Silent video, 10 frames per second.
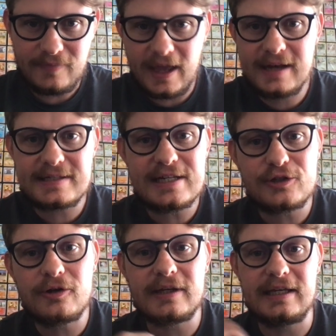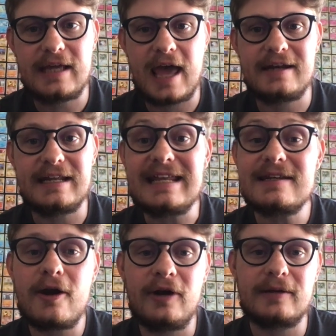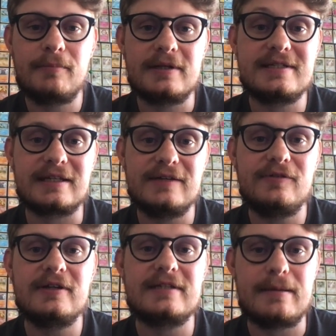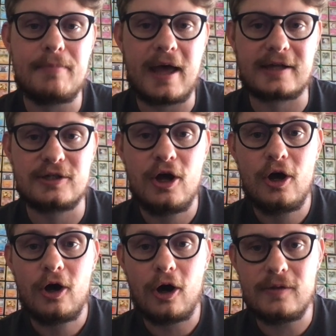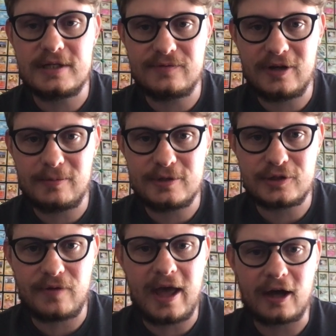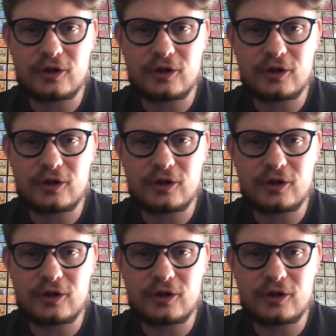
And it said, you know, he had an indirect but significant impact on the development of AI.